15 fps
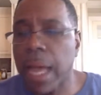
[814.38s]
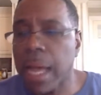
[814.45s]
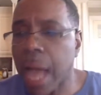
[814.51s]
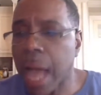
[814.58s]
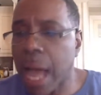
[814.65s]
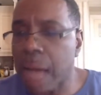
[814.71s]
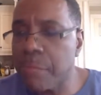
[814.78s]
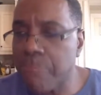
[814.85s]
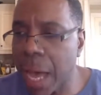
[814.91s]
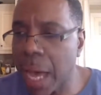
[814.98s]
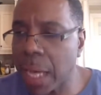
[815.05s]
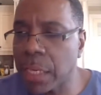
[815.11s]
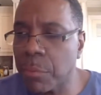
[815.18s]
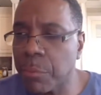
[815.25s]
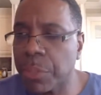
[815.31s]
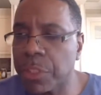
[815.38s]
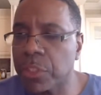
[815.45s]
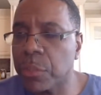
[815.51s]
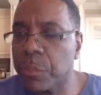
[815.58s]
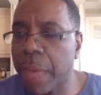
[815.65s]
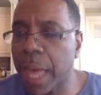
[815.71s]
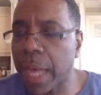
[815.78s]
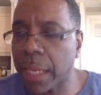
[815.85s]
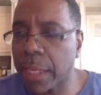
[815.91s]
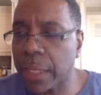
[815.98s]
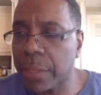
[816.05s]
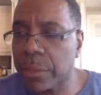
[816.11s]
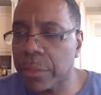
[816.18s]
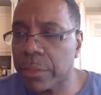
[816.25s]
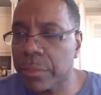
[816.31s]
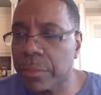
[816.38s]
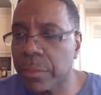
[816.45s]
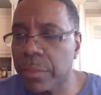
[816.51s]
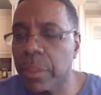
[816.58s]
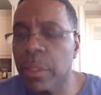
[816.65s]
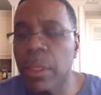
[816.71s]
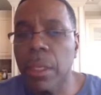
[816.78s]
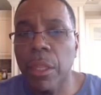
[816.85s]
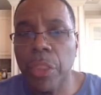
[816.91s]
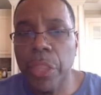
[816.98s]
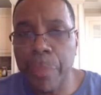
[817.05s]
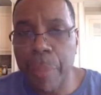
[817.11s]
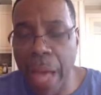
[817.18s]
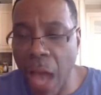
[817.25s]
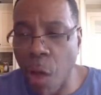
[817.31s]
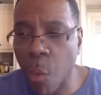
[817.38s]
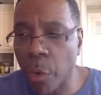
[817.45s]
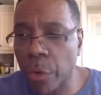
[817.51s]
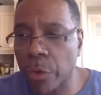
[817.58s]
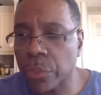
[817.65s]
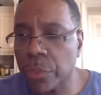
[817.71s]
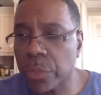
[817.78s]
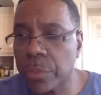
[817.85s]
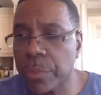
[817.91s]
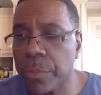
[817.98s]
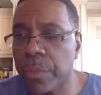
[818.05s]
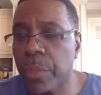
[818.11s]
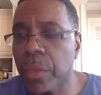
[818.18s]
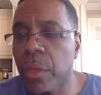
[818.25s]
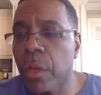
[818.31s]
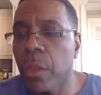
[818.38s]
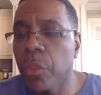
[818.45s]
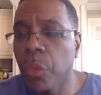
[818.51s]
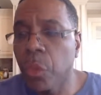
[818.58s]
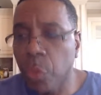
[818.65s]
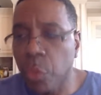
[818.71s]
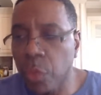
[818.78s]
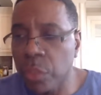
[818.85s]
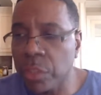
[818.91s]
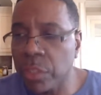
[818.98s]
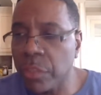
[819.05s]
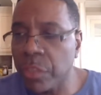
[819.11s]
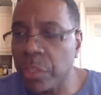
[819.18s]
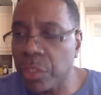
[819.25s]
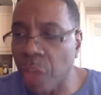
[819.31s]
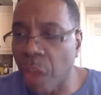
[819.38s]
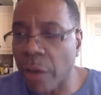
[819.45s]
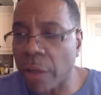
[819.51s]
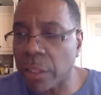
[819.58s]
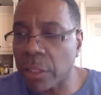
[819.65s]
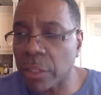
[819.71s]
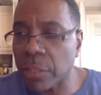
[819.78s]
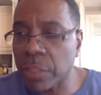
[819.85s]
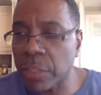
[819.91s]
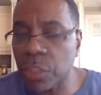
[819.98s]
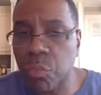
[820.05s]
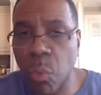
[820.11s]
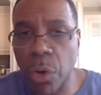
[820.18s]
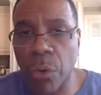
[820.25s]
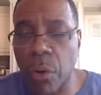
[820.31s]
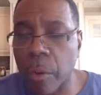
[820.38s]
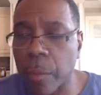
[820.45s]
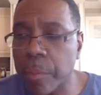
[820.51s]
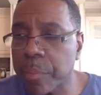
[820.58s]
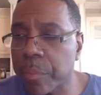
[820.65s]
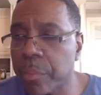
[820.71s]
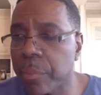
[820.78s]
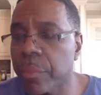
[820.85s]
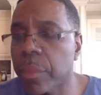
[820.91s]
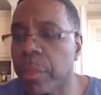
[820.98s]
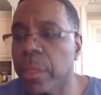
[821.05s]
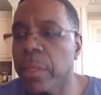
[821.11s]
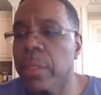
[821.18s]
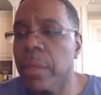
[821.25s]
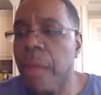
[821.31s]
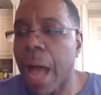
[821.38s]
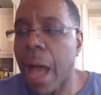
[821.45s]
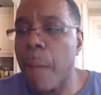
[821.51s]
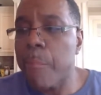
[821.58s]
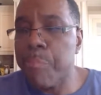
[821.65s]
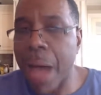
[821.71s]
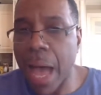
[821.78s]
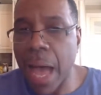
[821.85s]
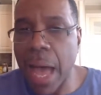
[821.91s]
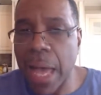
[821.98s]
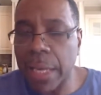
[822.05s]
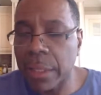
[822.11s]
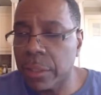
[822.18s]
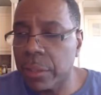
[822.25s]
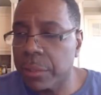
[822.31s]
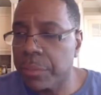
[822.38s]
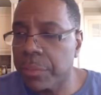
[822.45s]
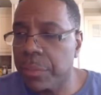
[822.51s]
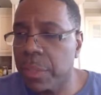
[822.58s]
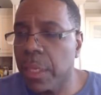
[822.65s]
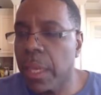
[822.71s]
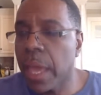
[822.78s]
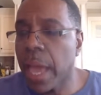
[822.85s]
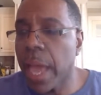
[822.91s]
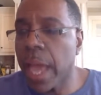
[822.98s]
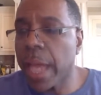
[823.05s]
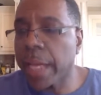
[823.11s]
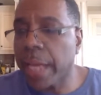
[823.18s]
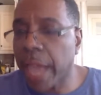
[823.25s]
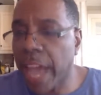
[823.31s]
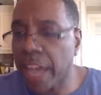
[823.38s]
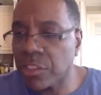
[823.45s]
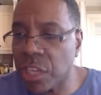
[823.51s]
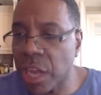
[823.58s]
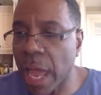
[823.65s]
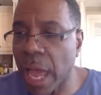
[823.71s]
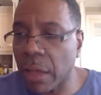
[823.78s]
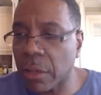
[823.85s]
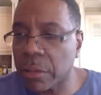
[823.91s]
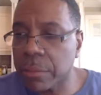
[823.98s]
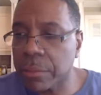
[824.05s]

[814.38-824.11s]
I bind the principalities, the powers, the rulers of the darkness of this world. I bind and cast down